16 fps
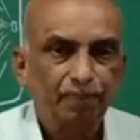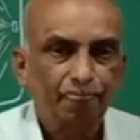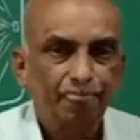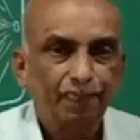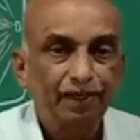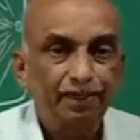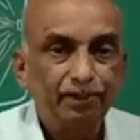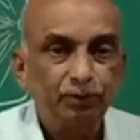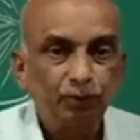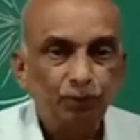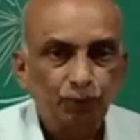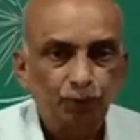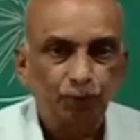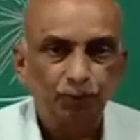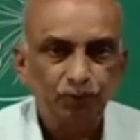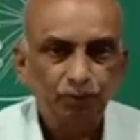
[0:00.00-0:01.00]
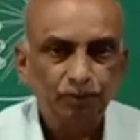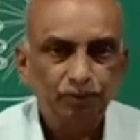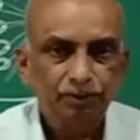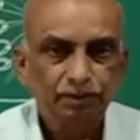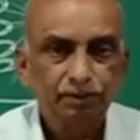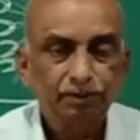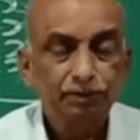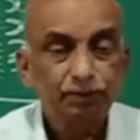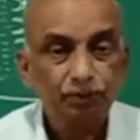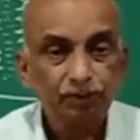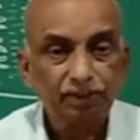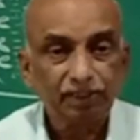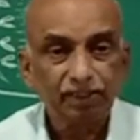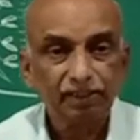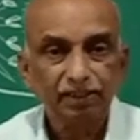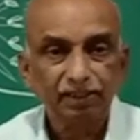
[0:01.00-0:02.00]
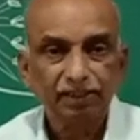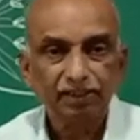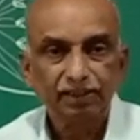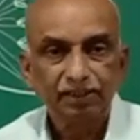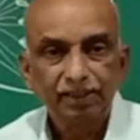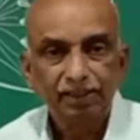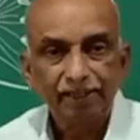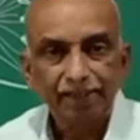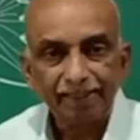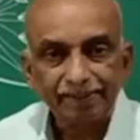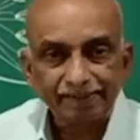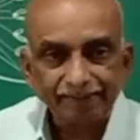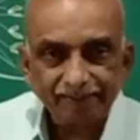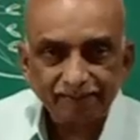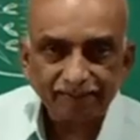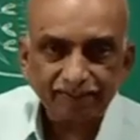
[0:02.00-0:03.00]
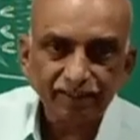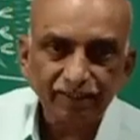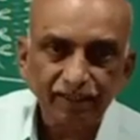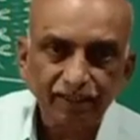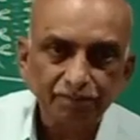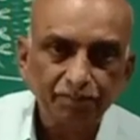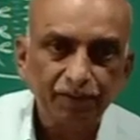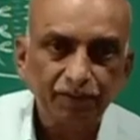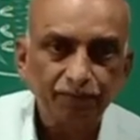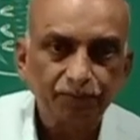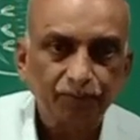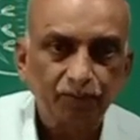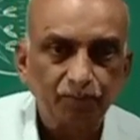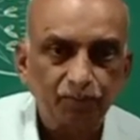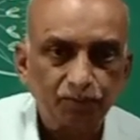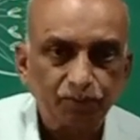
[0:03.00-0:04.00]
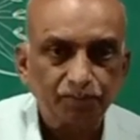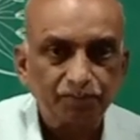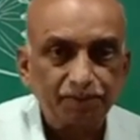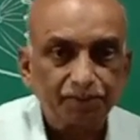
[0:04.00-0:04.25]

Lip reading: into two, so that the existing number of chromosomes